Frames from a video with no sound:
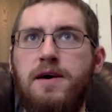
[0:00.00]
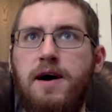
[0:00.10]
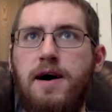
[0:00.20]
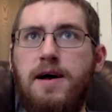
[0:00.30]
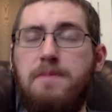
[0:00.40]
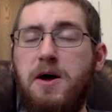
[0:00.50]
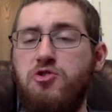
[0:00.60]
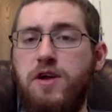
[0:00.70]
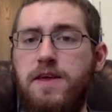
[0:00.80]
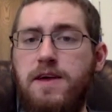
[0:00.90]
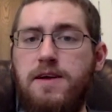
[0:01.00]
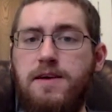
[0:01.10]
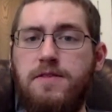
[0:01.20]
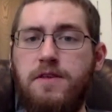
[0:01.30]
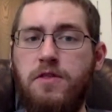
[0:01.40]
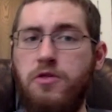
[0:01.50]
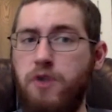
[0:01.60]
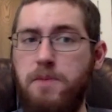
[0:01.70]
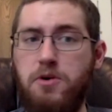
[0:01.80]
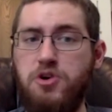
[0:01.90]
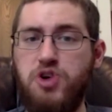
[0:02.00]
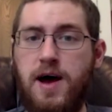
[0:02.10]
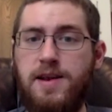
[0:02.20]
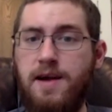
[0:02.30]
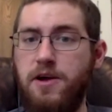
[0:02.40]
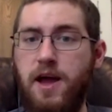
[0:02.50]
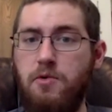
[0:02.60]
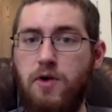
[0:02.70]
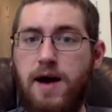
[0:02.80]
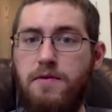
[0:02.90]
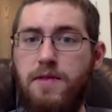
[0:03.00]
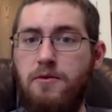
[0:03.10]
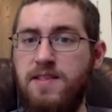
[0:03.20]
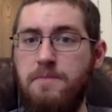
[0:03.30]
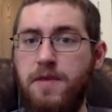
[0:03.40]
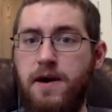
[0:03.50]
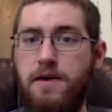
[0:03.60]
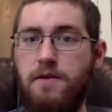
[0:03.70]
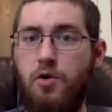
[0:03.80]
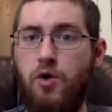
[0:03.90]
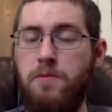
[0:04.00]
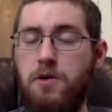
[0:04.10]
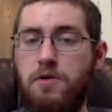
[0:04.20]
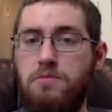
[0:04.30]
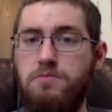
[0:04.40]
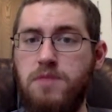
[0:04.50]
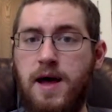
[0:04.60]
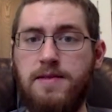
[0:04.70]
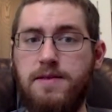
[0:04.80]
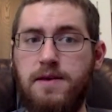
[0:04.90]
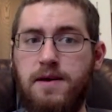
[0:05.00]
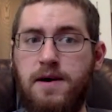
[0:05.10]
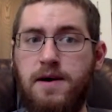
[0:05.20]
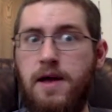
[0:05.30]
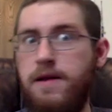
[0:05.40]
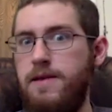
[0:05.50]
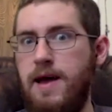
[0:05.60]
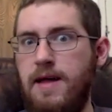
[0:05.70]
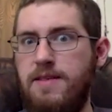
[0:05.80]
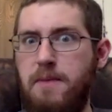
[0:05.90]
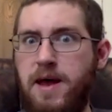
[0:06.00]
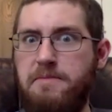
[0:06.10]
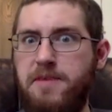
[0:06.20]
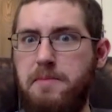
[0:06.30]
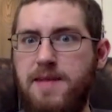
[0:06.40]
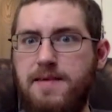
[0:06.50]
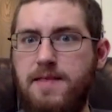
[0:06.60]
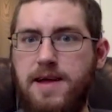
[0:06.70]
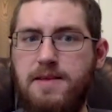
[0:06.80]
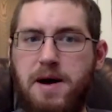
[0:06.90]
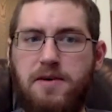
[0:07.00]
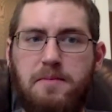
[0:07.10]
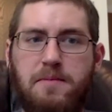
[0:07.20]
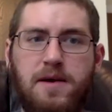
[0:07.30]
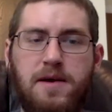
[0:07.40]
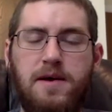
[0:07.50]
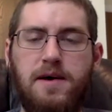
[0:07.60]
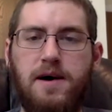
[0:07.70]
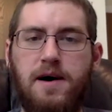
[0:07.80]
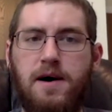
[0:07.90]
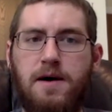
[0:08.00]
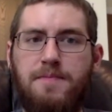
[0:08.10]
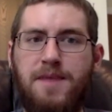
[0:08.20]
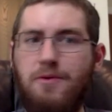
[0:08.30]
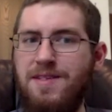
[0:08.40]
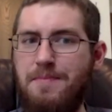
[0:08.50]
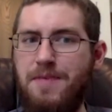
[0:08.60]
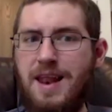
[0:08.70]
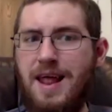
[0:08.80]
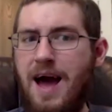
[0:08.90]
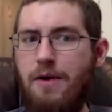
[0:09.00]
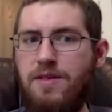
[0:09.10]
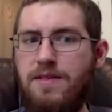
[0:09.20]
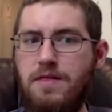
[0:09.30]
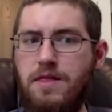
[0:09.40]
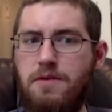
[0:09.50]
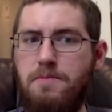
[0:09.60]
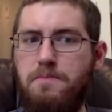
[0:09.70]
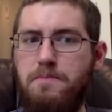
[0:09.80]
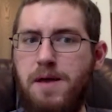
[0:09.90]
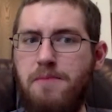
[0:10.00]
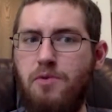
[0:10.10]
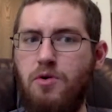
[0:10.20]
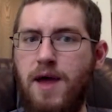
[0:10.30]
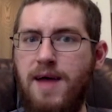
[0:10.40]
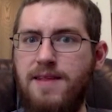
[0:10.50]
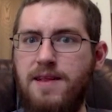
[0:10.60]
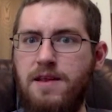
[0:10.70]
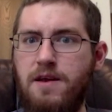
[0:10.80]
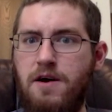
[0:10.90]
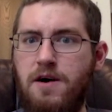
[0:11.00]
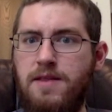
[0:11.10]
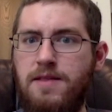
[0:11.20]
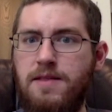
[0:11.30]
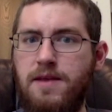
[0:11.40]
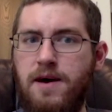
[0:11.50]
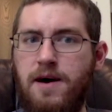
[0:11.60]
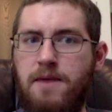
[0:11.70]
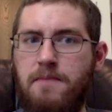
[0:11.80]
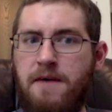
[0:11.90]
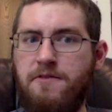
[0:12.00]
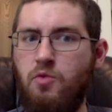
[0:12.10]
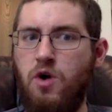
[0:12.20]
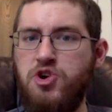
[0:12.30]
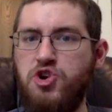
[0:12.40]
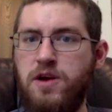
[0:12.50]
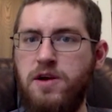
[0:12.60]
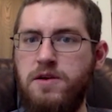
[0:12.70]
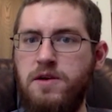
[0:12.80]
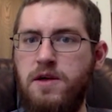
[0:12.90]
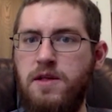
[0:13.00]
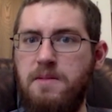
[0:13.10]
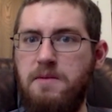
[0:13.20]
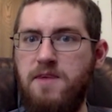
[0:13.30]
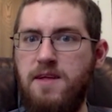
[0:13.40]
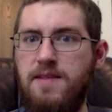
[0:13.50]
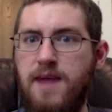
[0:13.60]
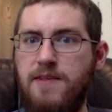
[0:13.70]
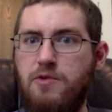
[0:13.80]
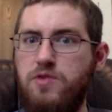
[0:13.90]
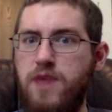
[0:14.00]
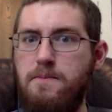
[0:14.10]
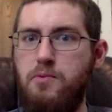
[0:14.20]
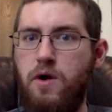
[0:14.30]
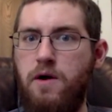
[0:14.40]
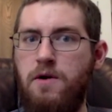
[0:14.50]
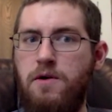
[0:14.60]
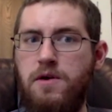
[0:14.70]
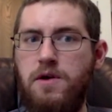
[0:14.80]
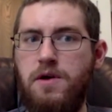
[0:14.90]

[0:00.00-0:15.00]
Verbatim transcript: Uh, especially the the three point shot never came around. That was something mm-hmm. that Hoiberg liked, uh, and I guess Matt Abdelmassih liked about him. Um, it was something that I was a little bit more hesitant on um, after watching some of his high school tape, where